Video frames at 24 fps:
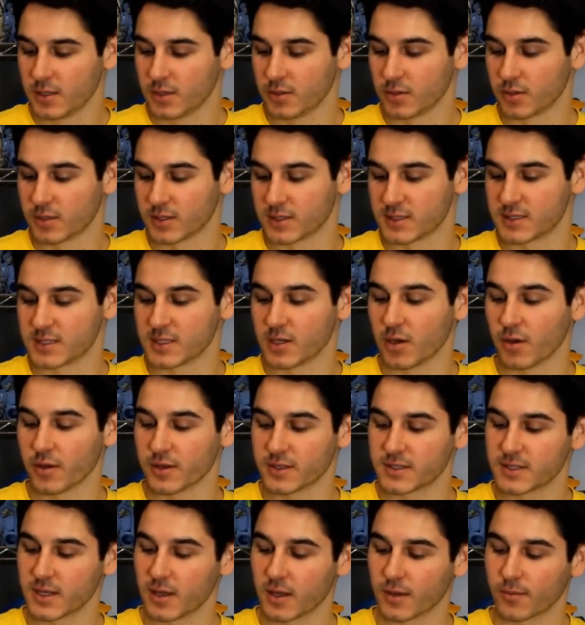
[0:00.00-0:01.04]
You can see all
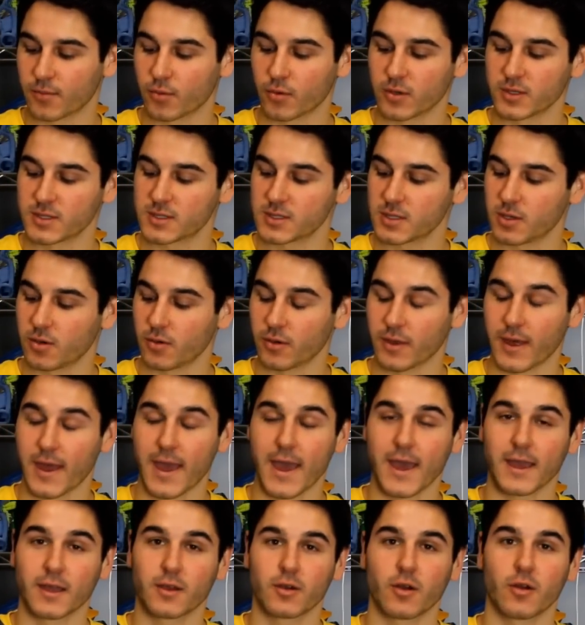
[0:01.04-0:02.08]
the selling points on the
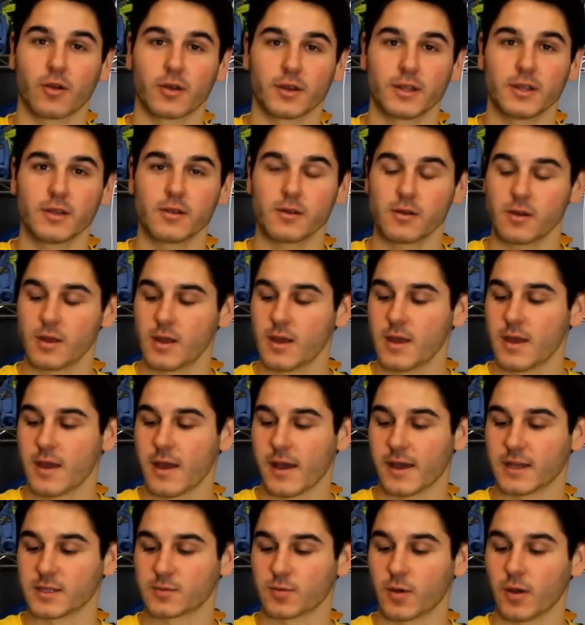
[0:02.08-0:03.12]
hang card here,
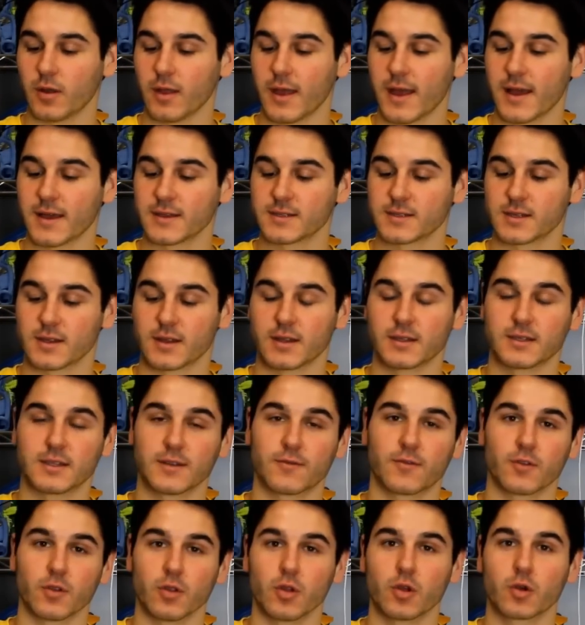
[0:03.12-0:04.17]
as well as the
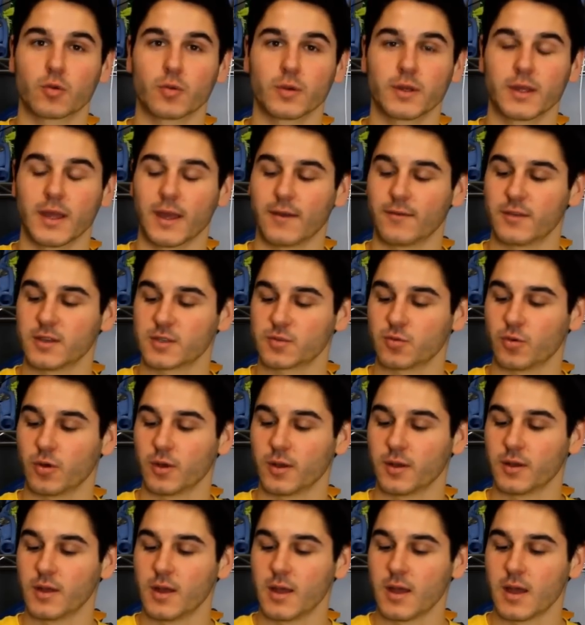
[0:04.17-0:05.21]
different look we gave this
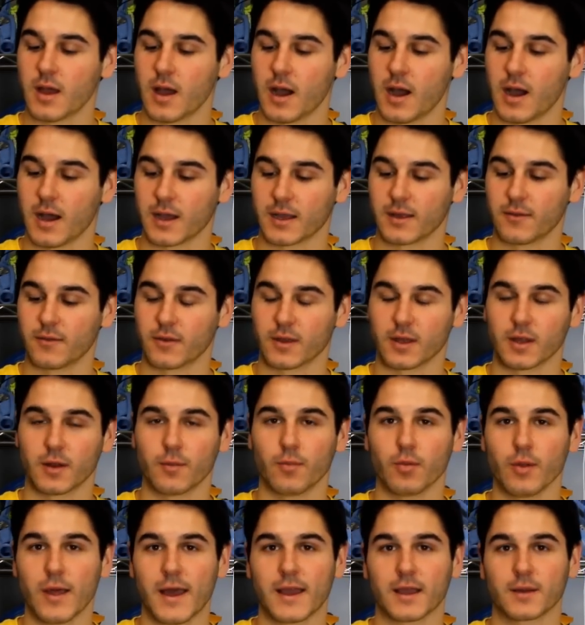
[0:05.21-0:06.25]
one, giving it
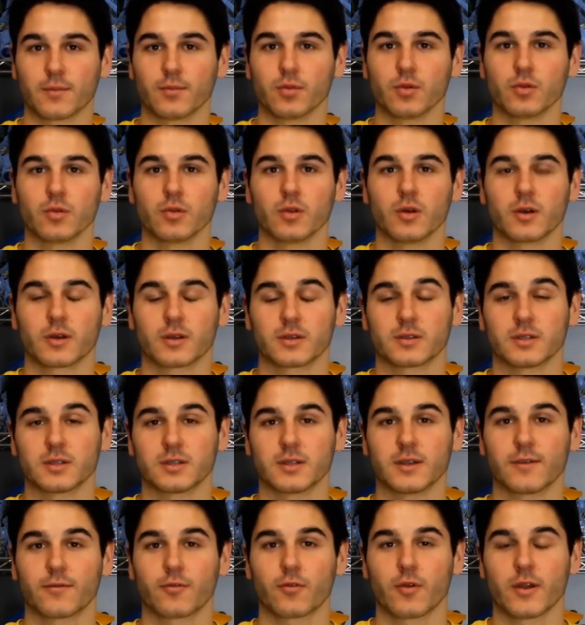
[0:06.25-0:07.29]
a black and blue look to
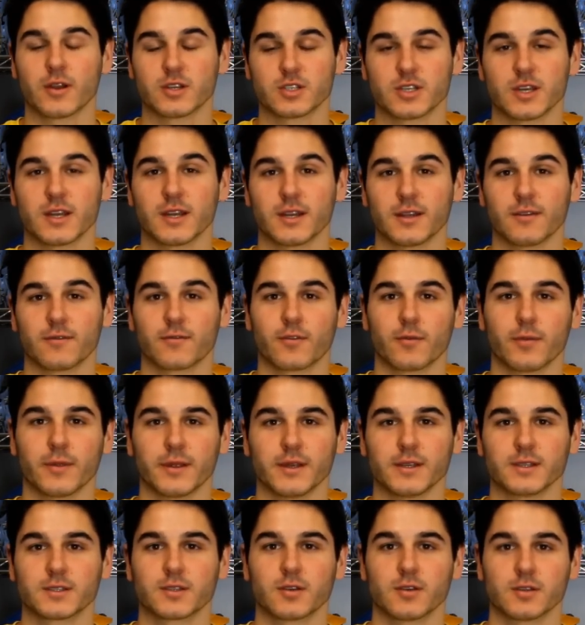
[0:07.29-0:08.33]
differentiate it from
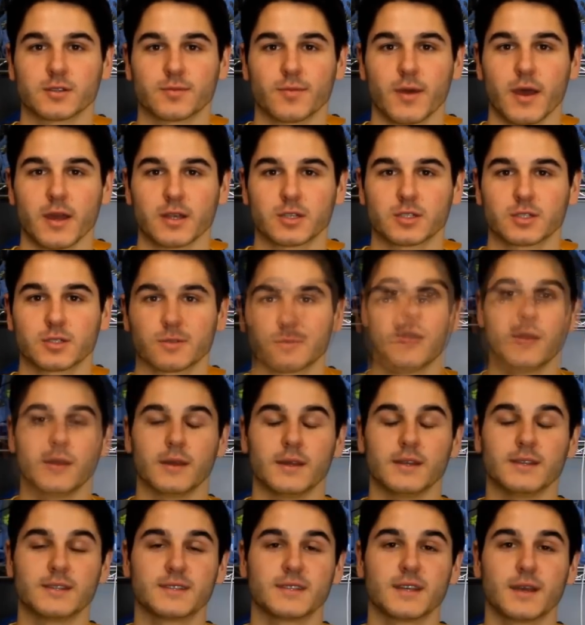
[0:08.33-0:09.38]
the East Coast Mesh.
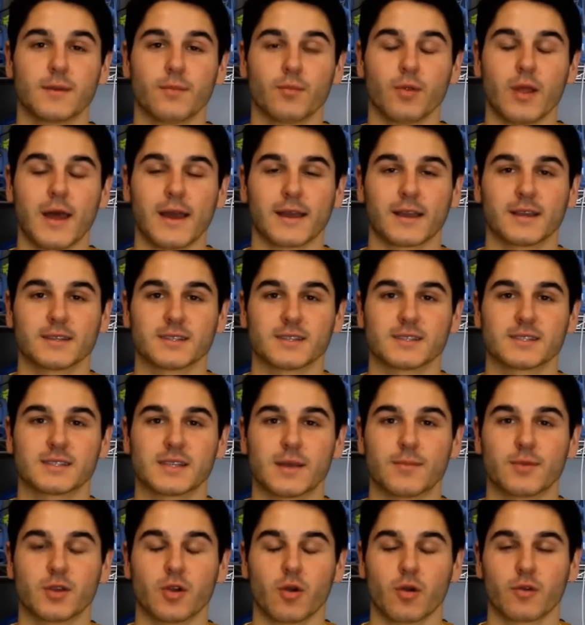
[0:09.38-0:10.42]
ECM Black has a
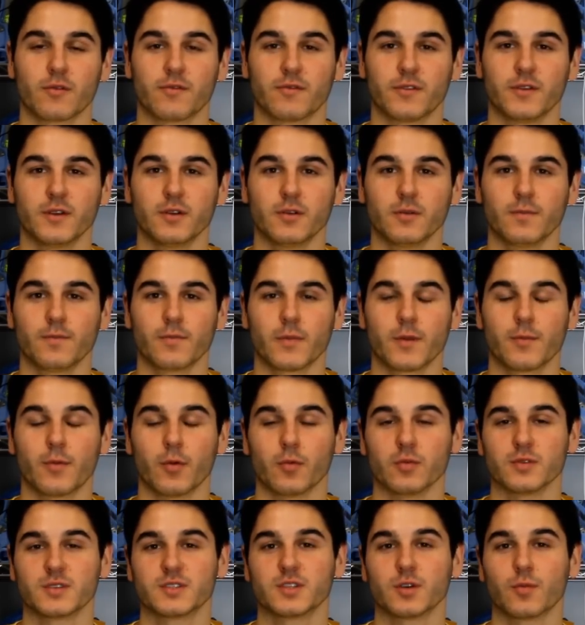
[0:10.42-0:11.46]
semi-hard feel,
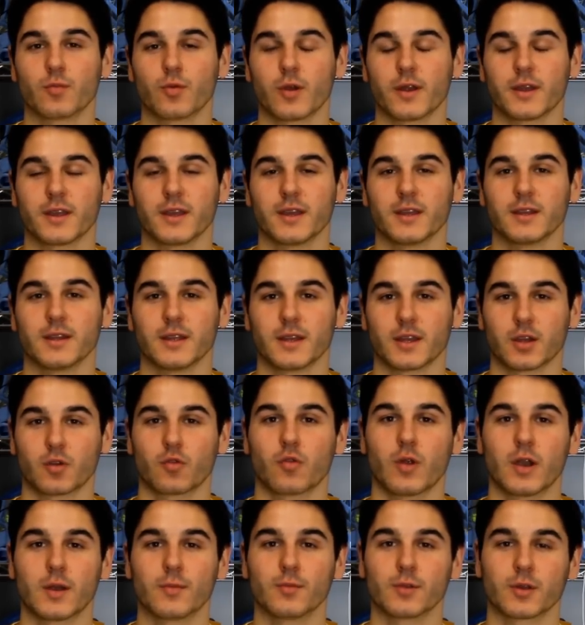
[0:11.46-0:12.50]
but will still break in
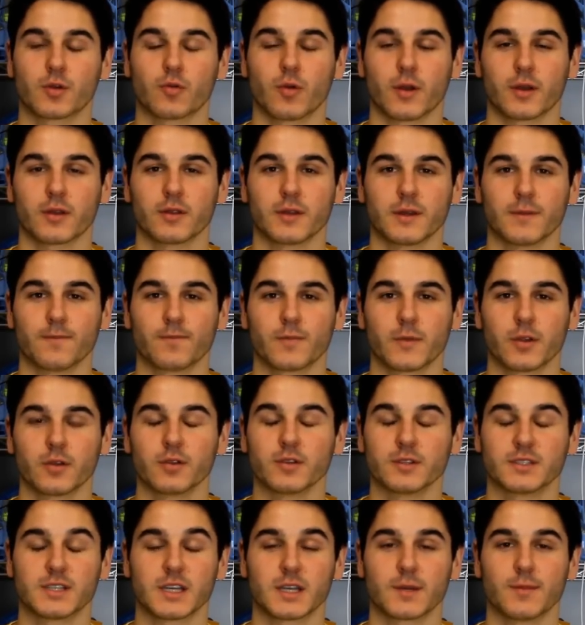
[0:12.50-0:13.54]
incredibly quickly. It'll
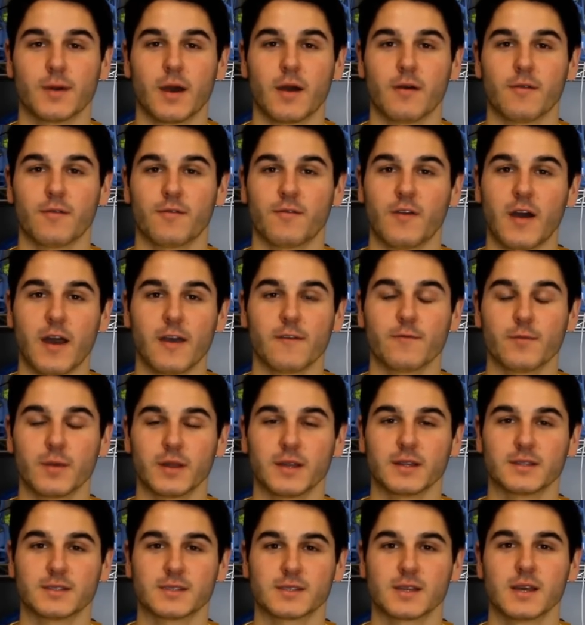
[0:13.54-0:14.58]
only take about 5
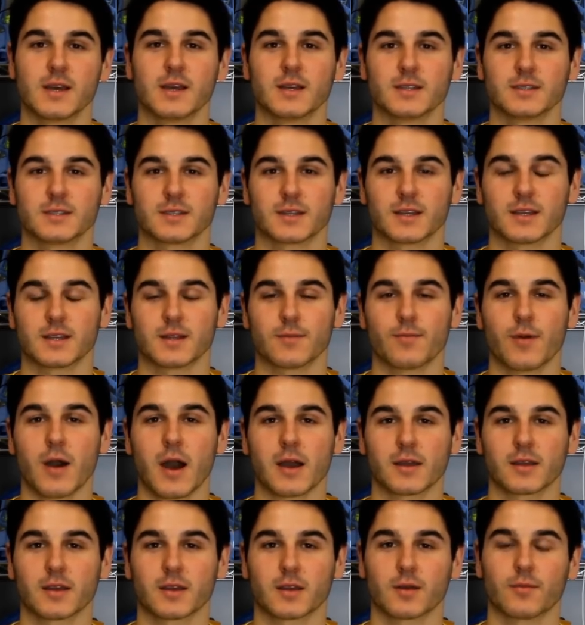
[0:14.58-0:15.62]
minutes to get the
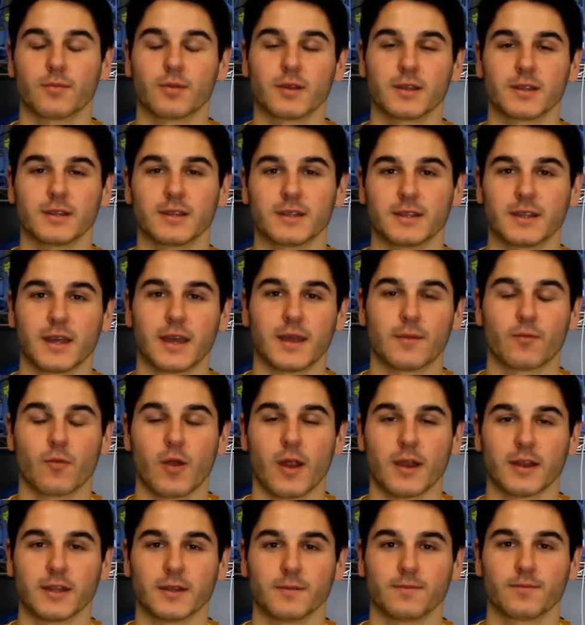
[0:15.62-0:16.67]
pocket completely game
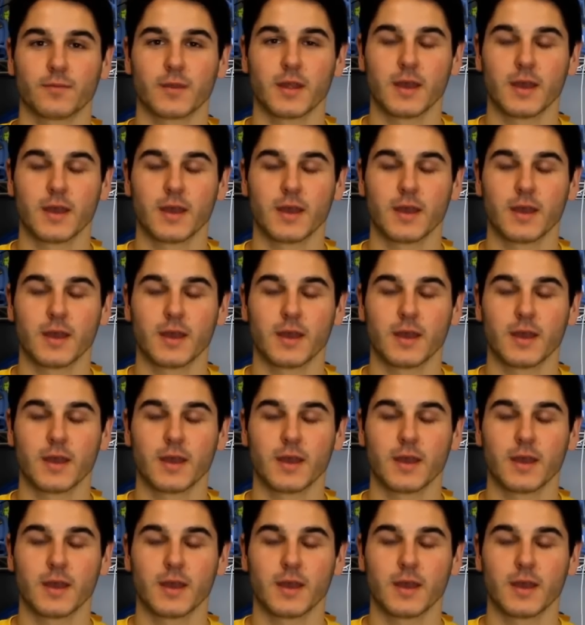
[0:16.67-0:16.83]
ready.